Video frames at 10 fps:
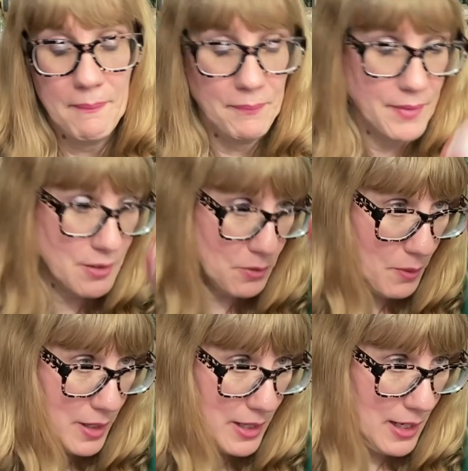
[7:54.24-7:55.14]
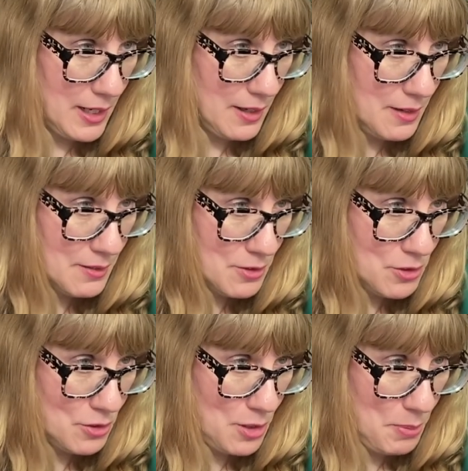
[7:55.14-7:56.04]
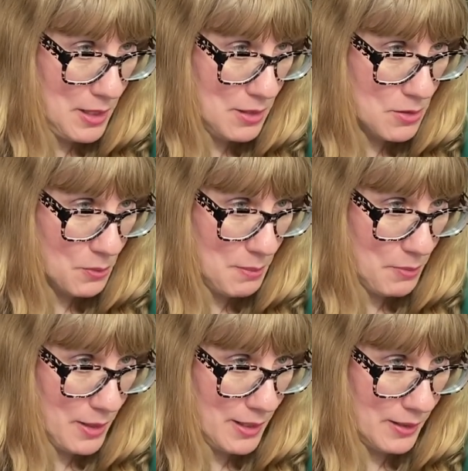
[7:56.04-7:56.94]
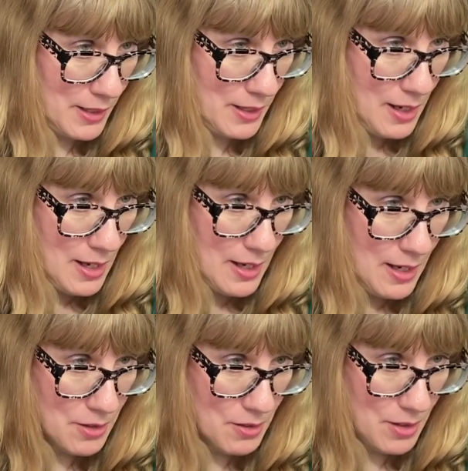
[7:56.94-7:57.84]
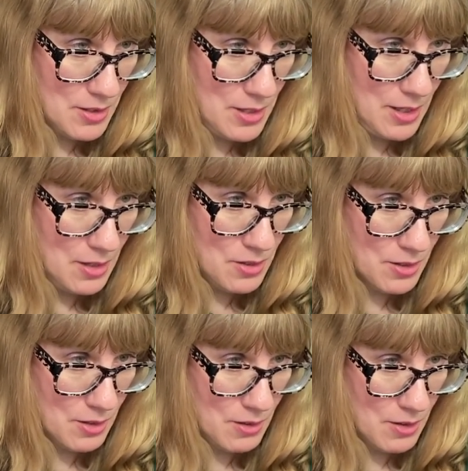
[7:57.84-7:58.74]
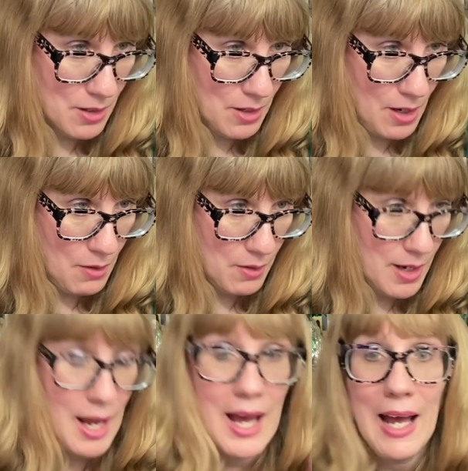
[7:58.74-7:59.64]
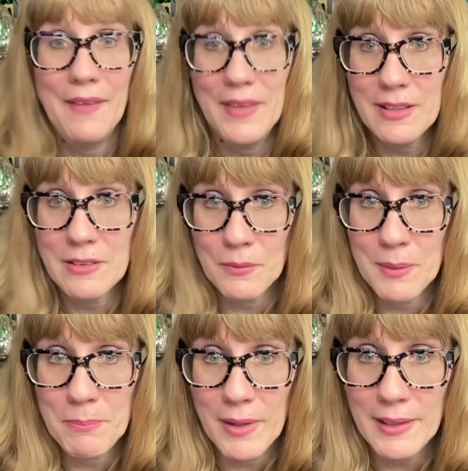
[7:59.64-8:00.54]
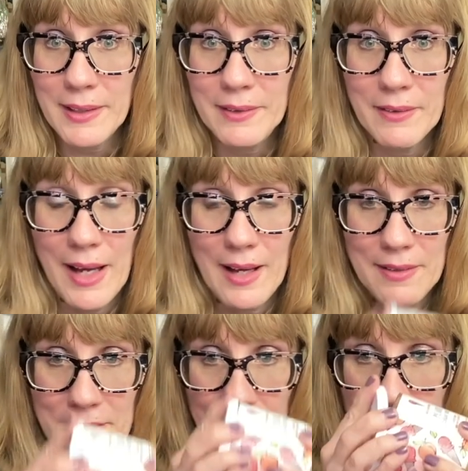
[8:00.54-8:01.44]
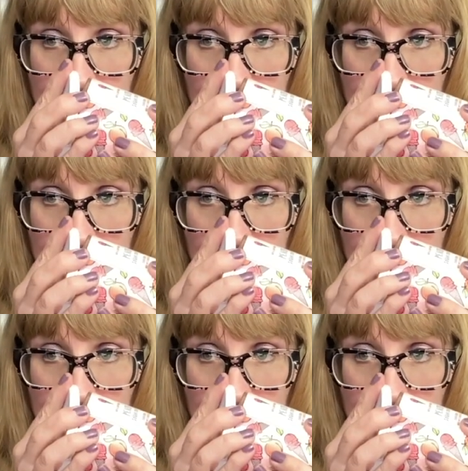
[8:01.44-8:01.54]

This one is Juicy Peach, Whipped Praline, and Crunchy Sugared Cone. I think it's the Whipped Praline, you guys.